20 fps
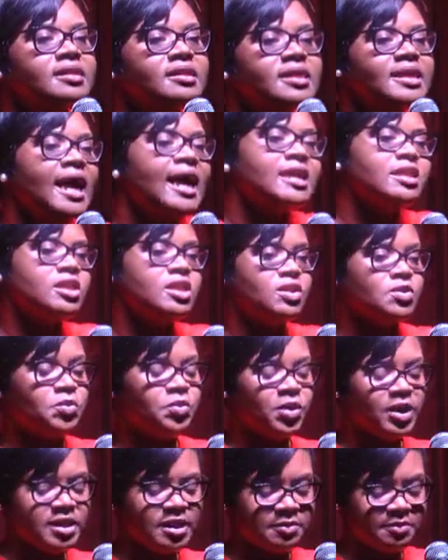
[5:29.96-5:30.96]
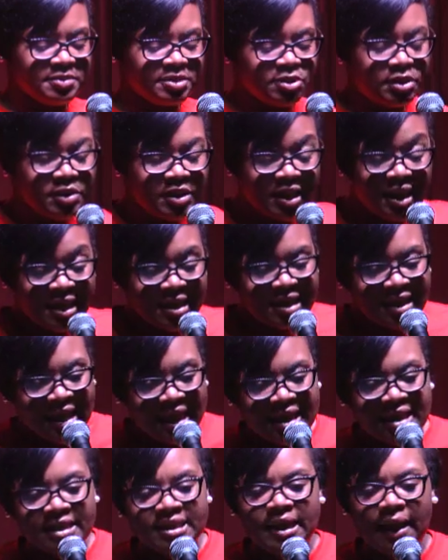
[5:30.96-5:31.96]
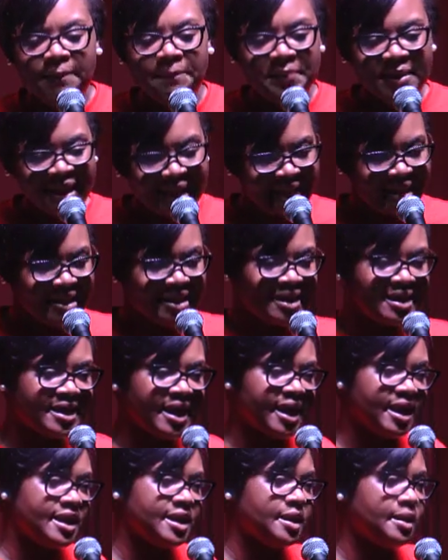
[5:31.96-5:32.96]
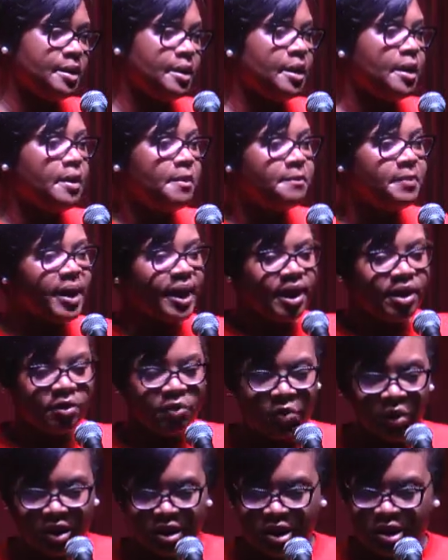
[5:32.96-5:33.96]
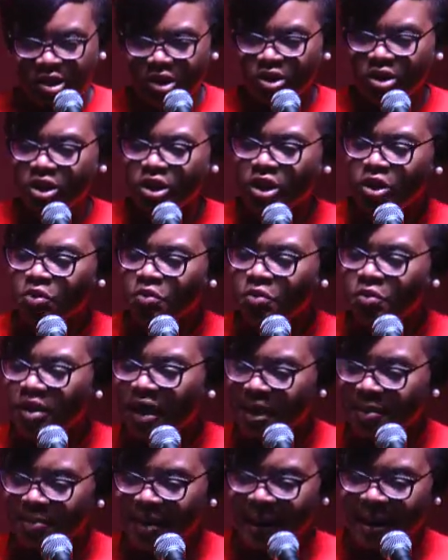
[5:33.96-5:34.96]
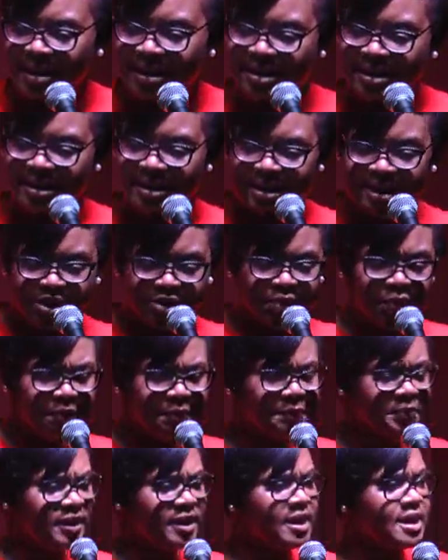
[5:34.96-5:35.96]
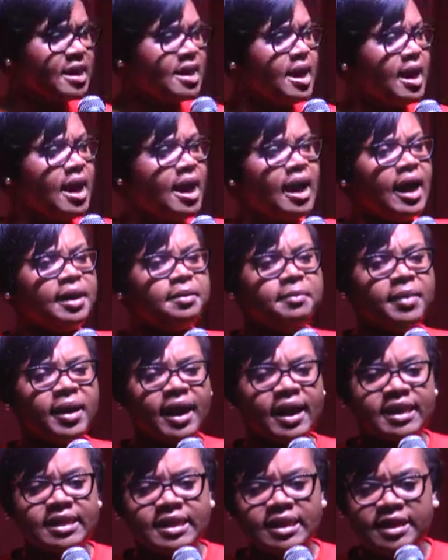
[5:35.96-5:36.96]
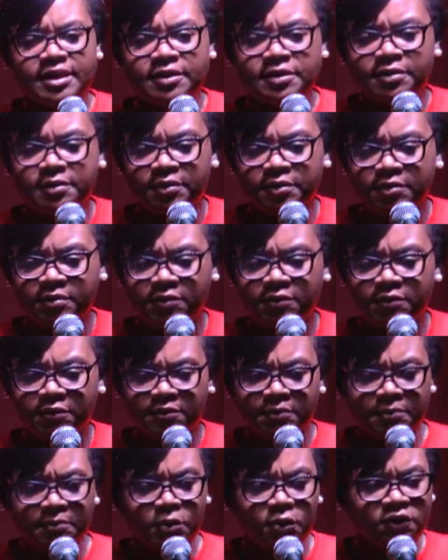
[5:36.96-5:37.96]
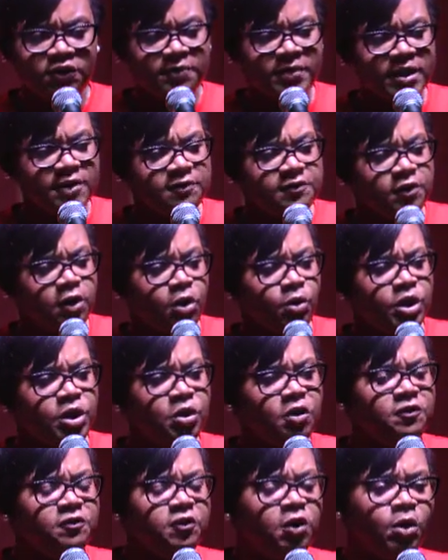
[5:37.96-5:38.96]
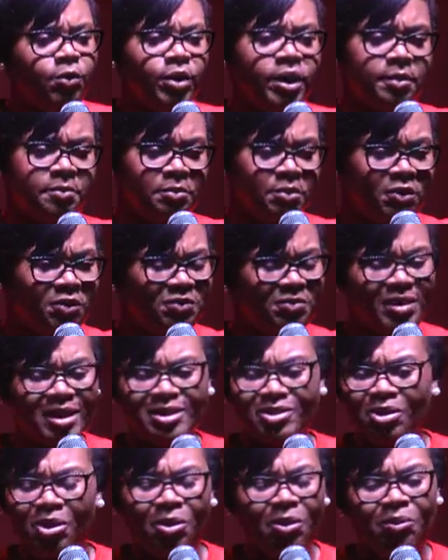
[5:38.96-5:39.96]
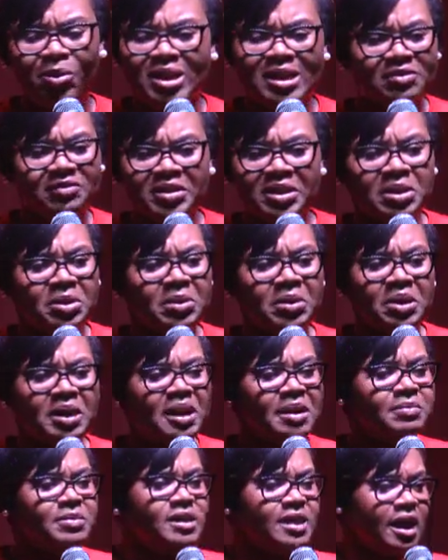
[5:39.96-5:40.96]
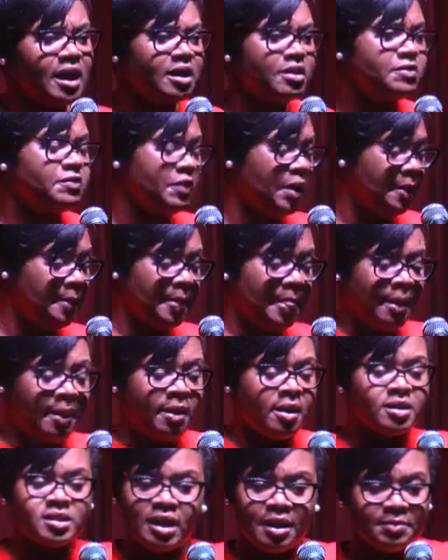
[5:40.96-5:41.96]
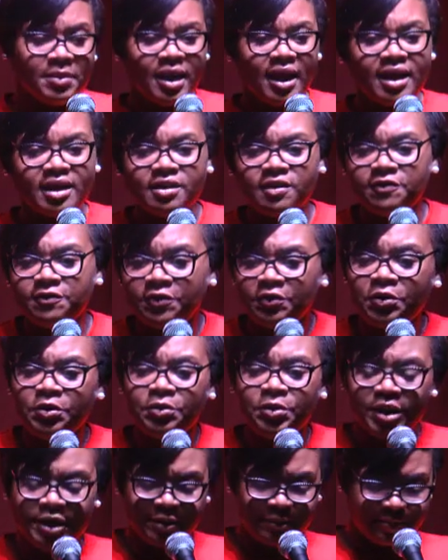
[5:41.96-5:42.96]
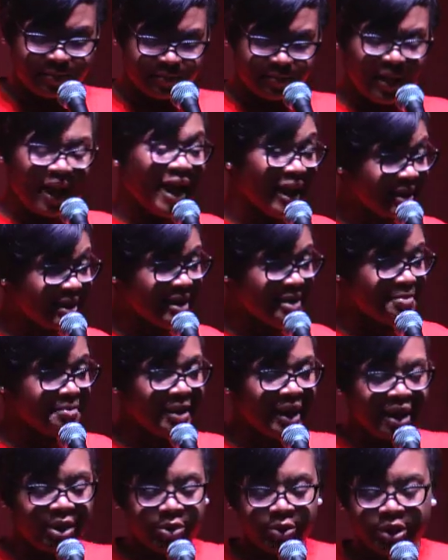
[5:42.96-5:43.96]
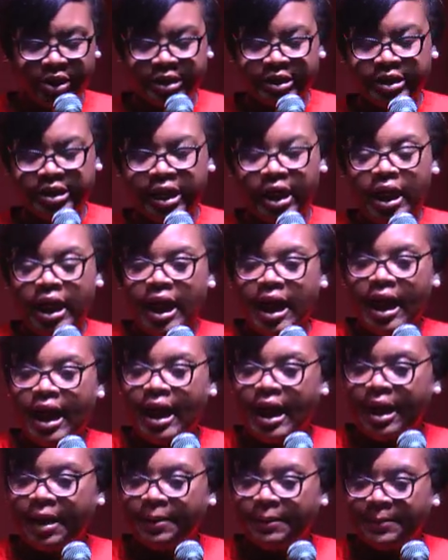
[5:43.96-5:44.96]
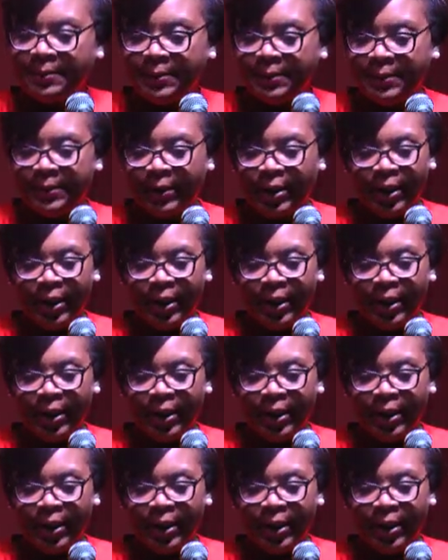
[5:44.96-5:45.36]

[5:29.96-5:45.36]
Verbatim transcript: that was, th these things are being said by Watson Duke and by the TOP and by the movement forward or forward movement or whatever they call themselves. Some kind of forward, acting backwards. Um,